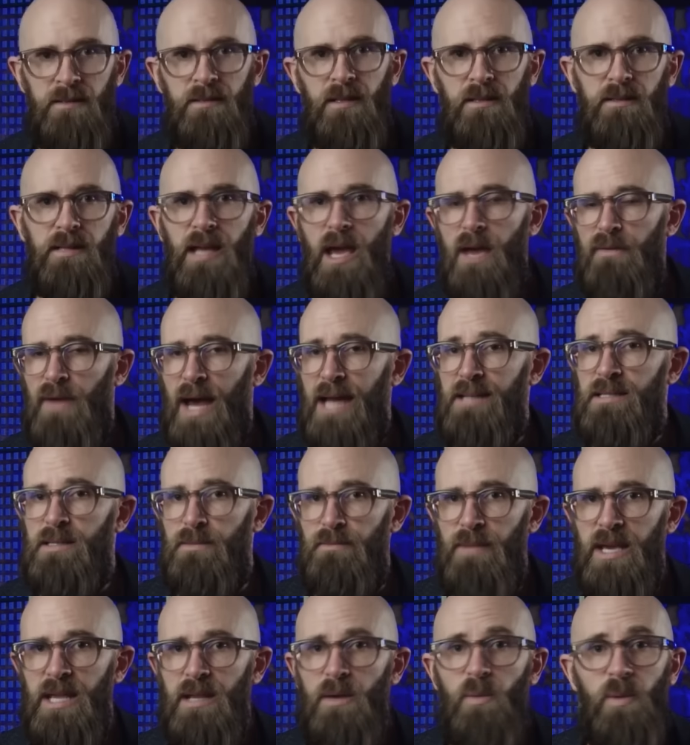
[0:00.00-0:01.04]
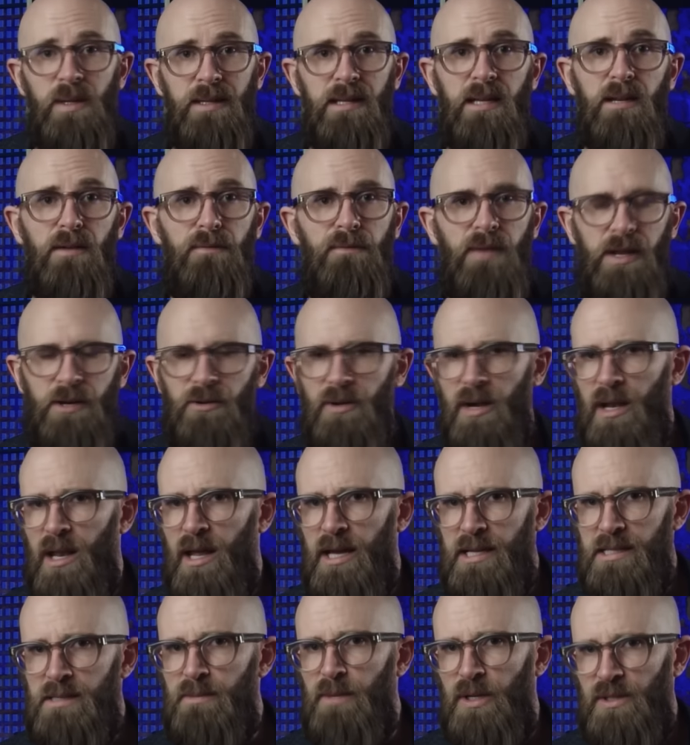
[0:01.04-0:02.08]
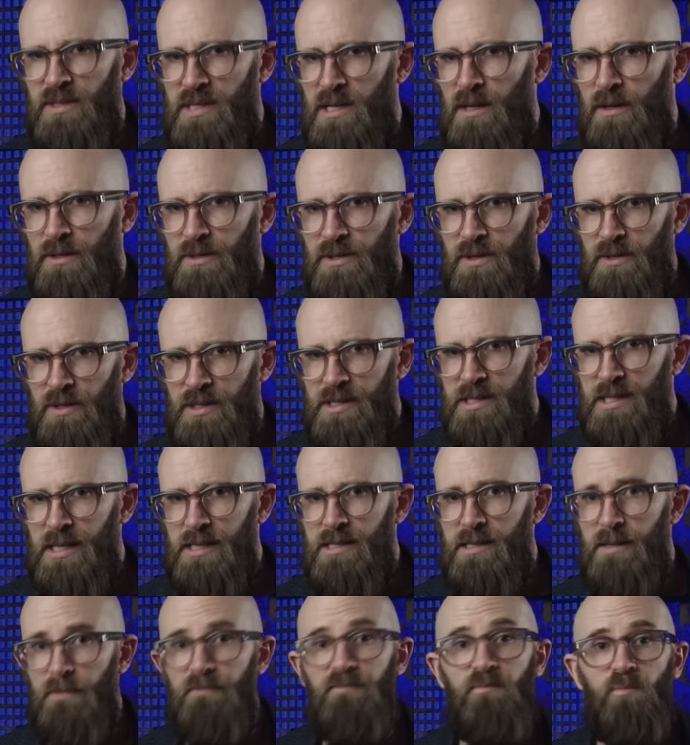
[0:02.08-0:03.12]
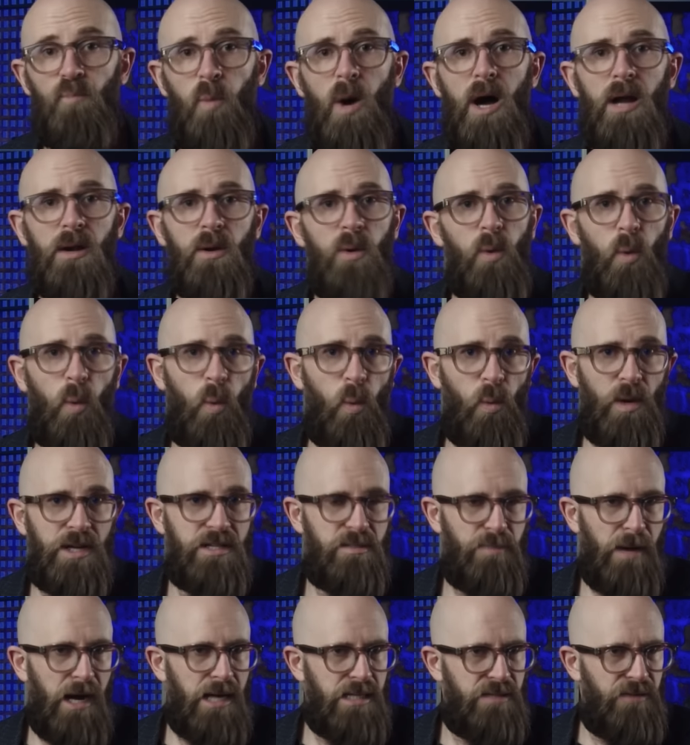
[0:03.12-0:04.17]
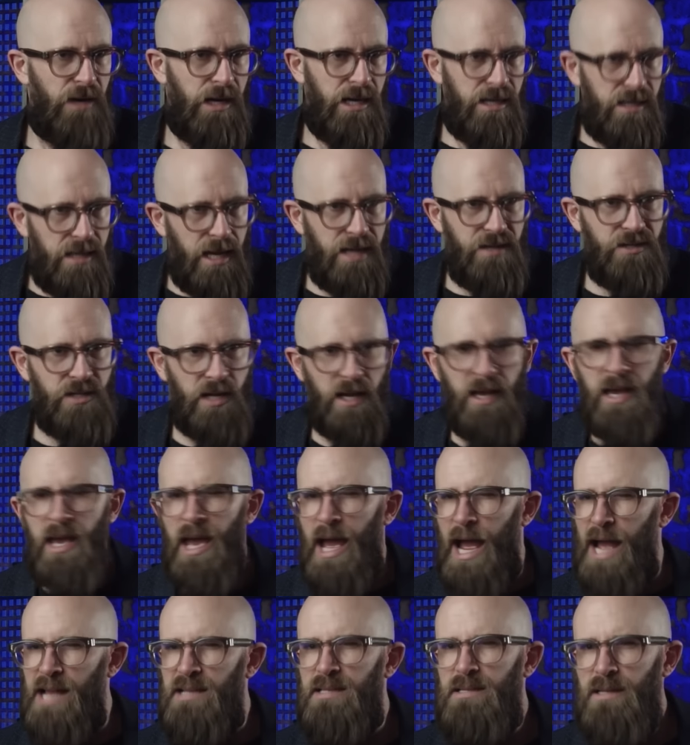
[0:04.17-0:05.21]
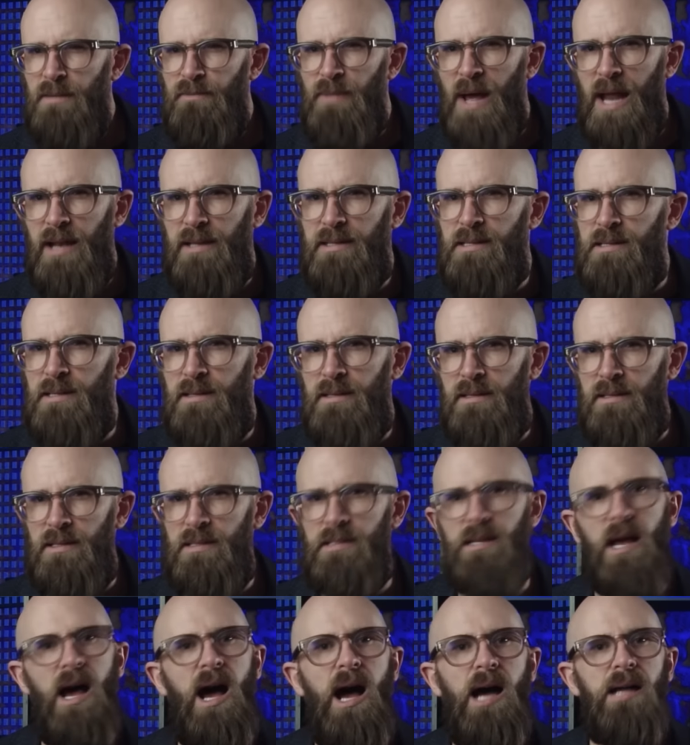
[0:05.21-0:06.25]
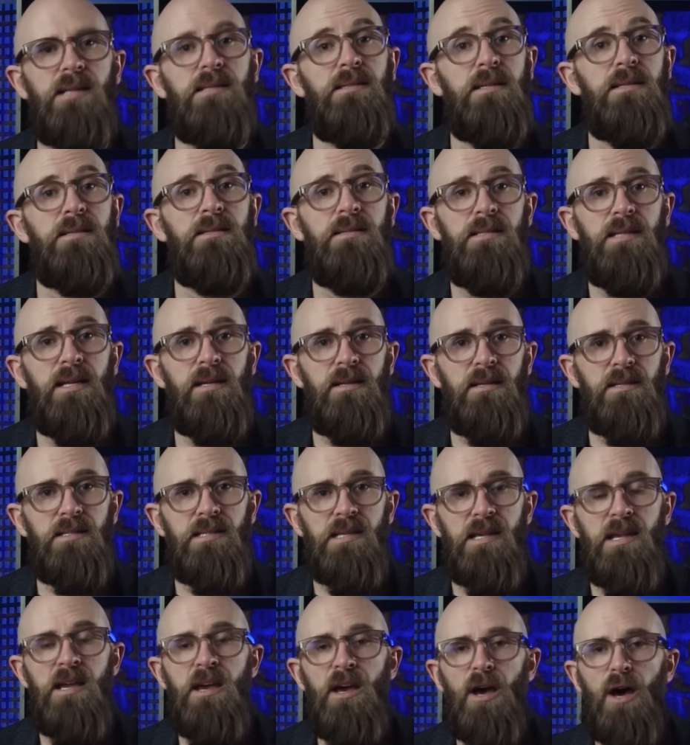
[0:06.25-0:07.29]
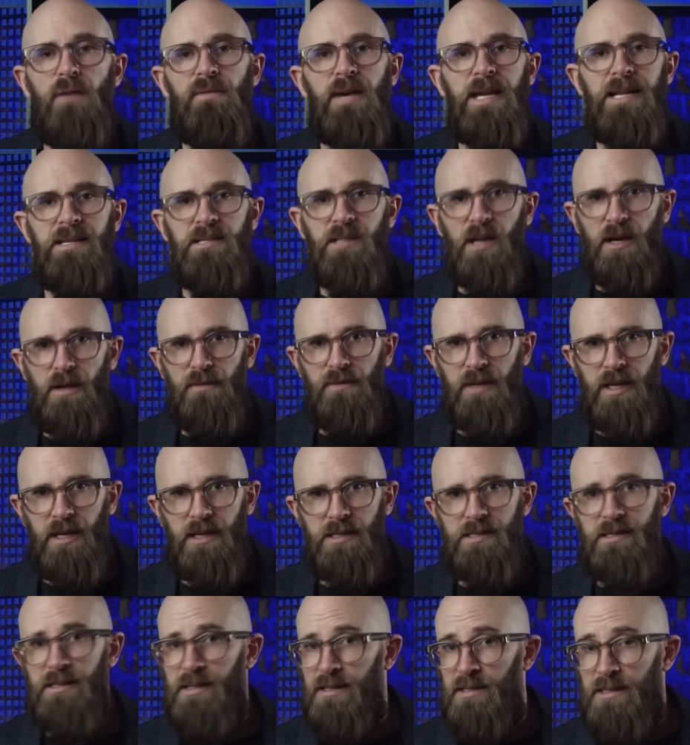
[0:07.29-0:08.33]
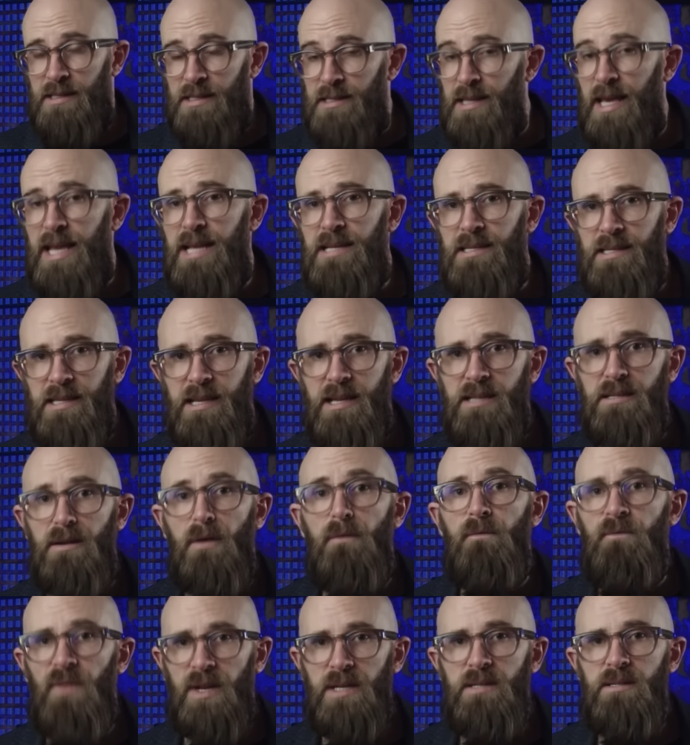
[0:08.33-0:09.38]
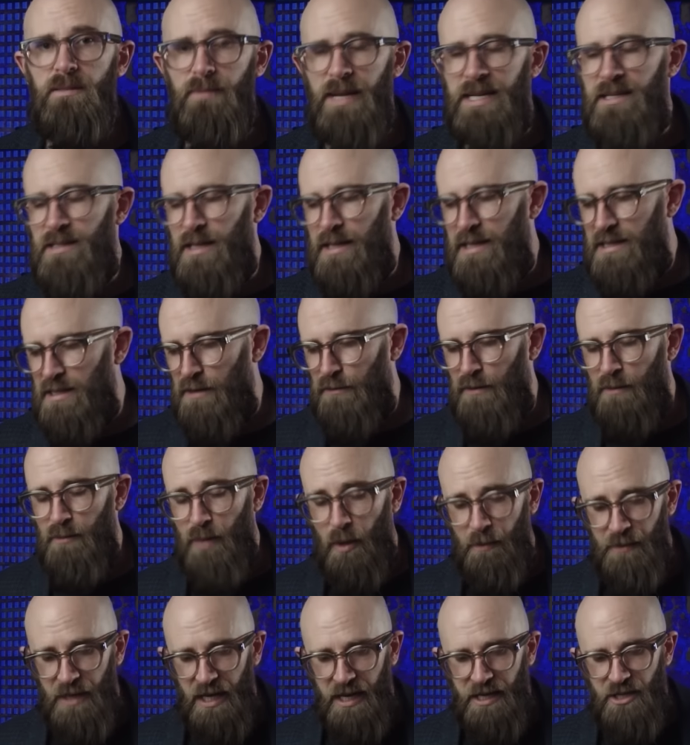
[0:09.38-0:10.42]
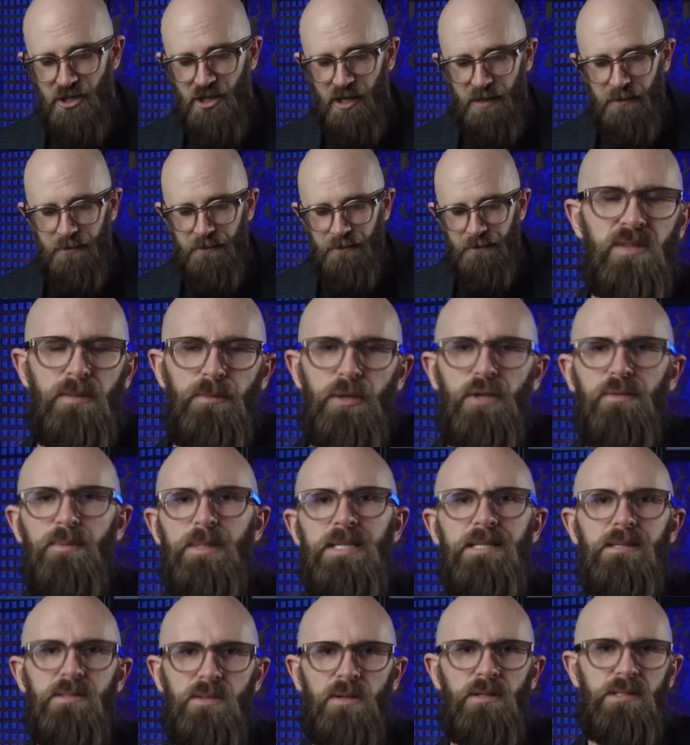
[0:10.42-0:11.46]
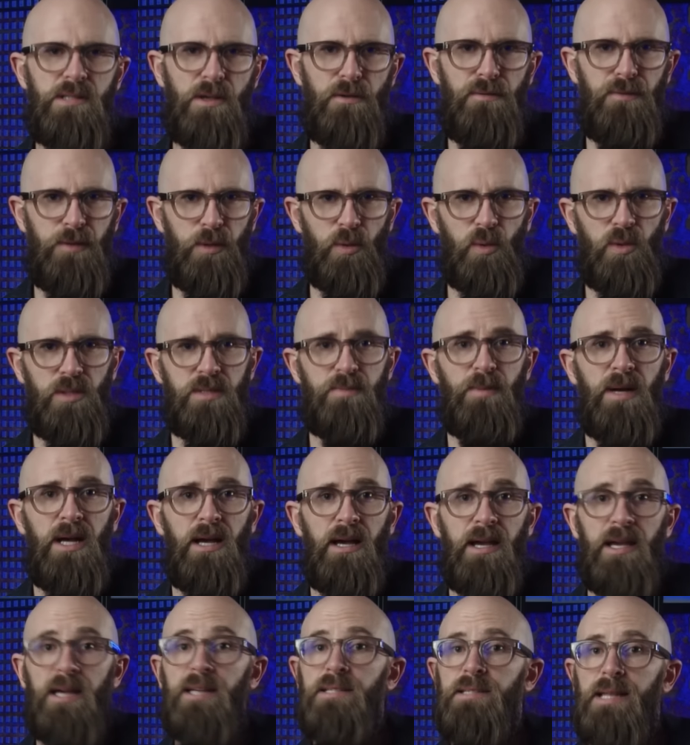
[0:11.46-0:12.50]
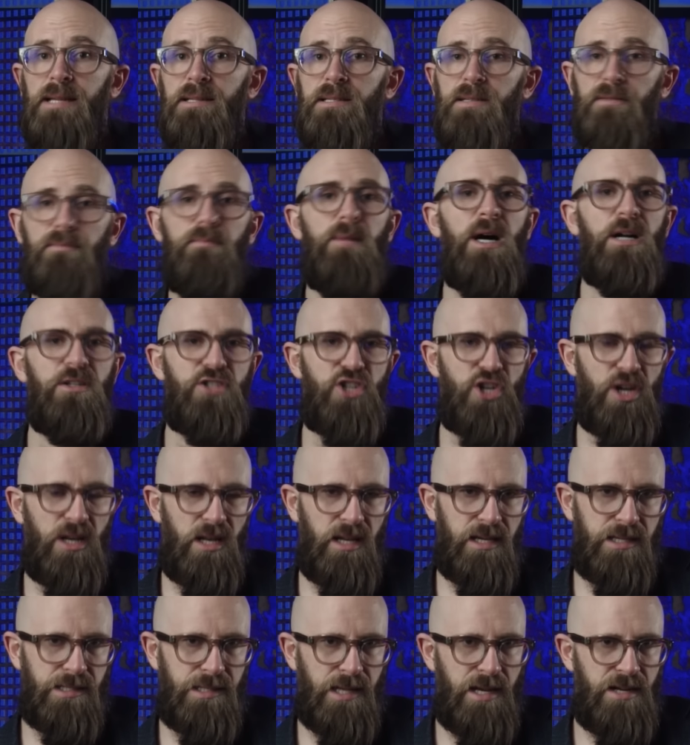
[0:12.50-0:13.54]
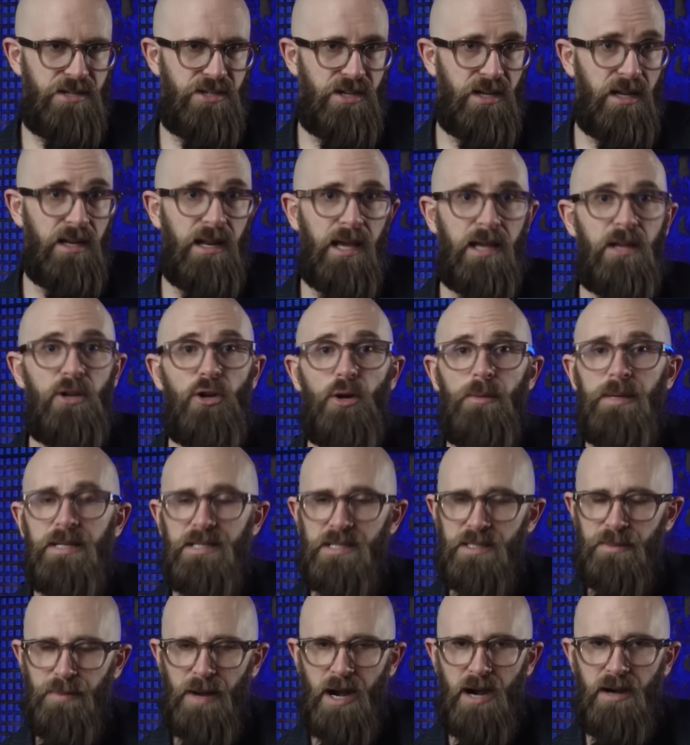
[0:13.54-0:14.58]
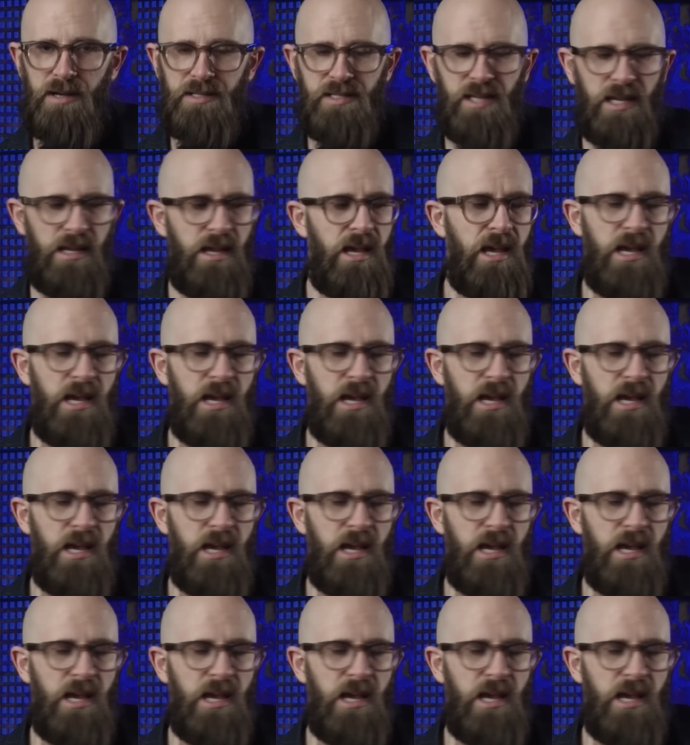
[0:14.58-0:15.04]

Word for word: that they have had to make within a federalized multicultural system, one which by its very nature has to balance the desires and dignity of a diverse and, as they see it, fundamentally different population. The movement is also fueled by a sense of marginalization and economic disparity.